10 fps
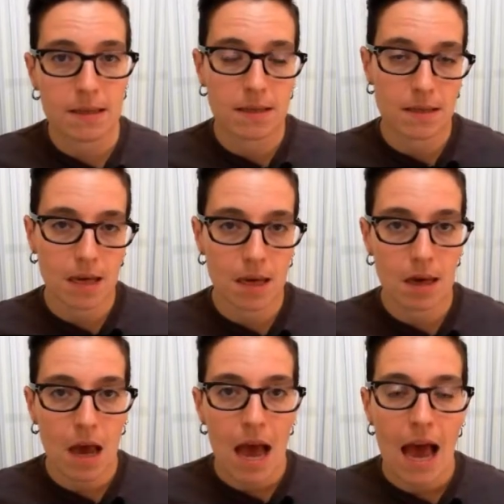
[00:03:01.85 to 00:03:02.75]
see
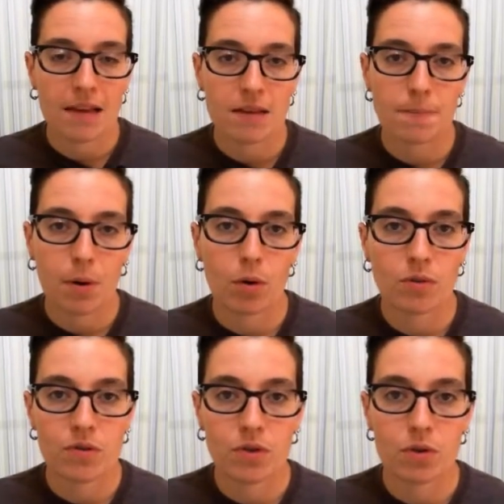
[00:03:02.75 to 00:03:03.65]
as
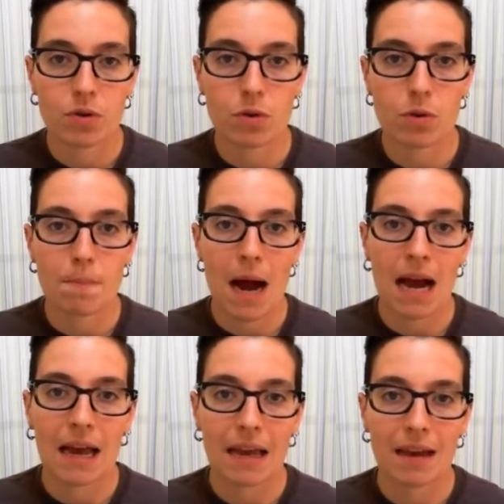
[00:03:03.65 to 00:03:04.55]
opposed to
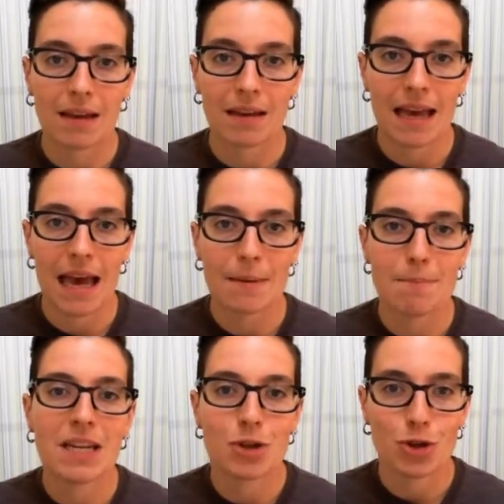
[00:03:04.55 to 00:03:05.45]
my
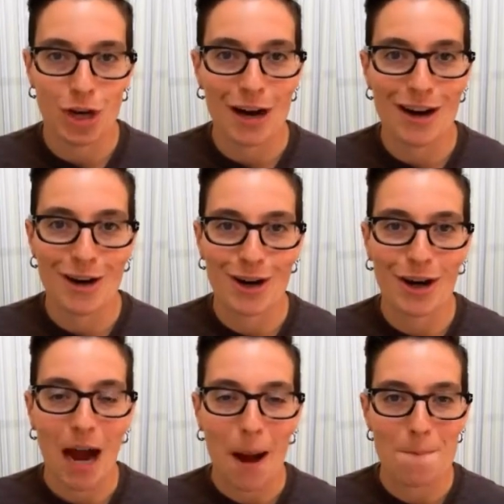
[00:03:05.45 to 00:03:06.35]

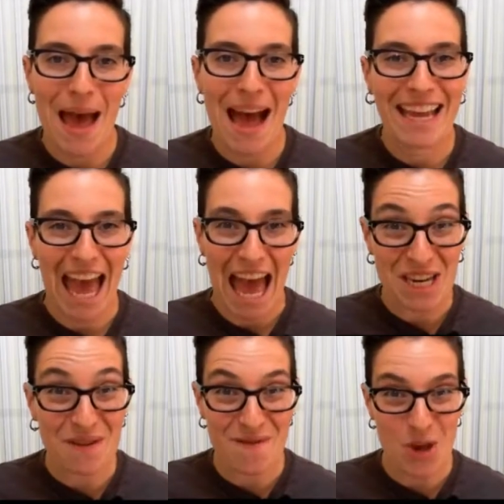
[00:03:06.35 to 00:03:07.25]
administrator back
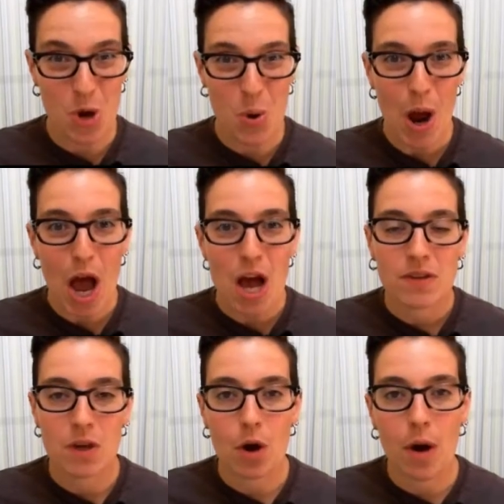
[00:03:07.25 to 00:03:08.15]
end view.
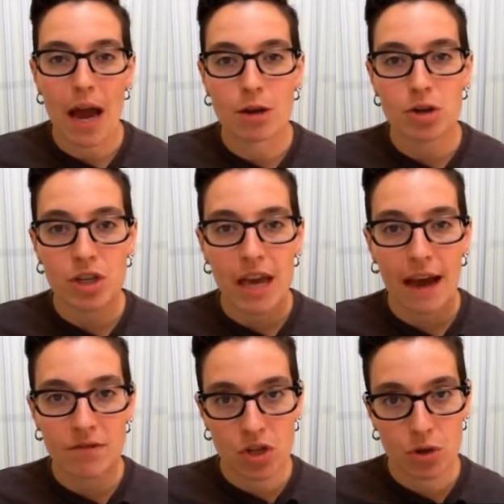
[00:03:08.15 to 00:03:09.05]
So I usually
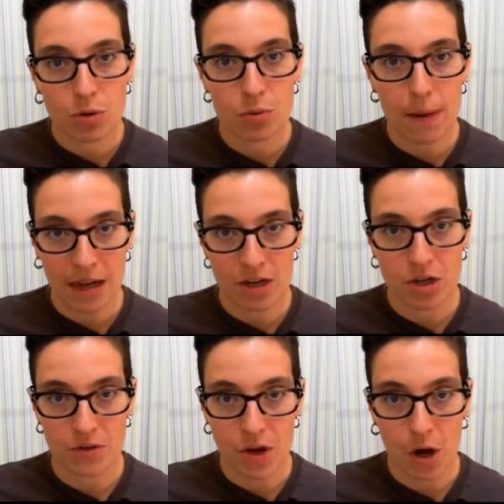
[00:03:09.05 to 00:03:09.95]
have two
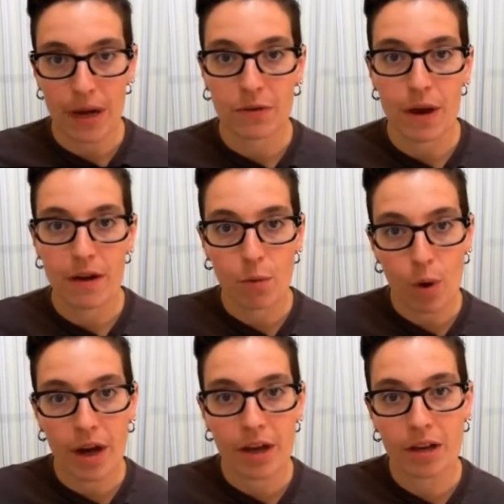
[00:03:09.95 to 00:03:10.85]
monitors going. So I have
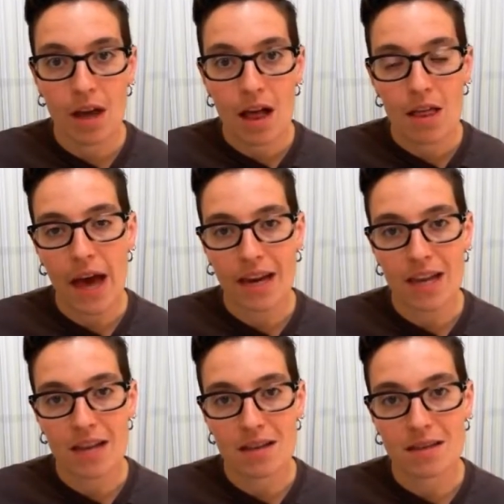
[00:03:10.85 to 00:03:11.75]
one that
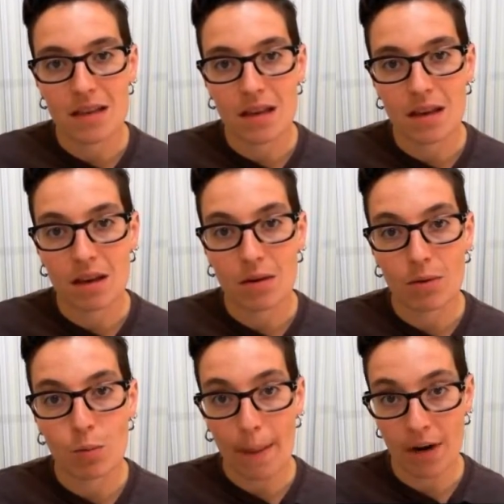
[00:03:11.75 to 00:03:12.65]
is the
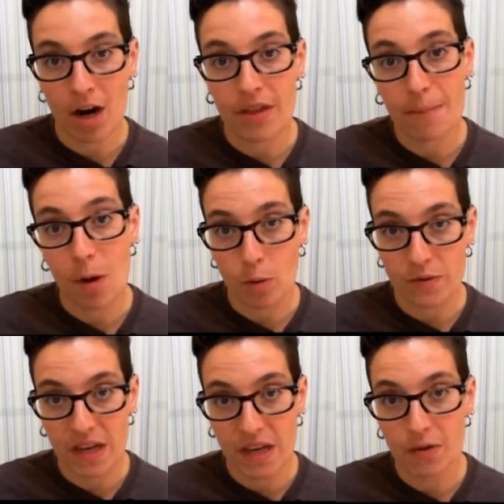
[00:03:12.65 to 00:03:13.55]
webinar that I'm
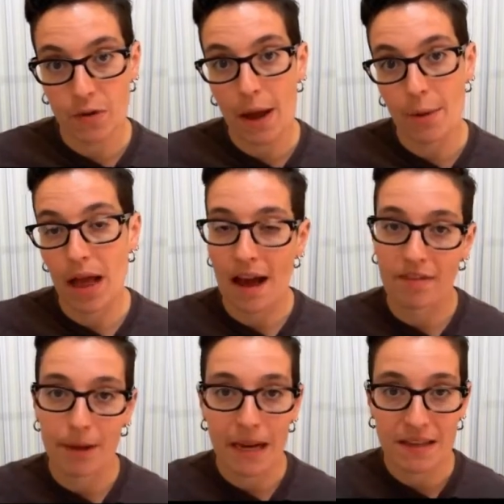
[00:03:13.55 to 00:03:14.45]
hosting. So I will
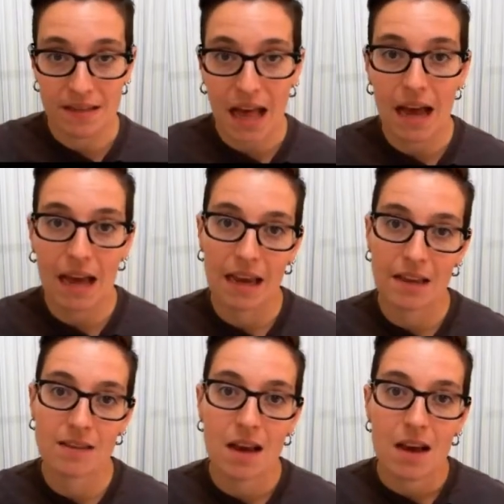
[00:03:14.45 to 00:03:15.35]
have like my slides,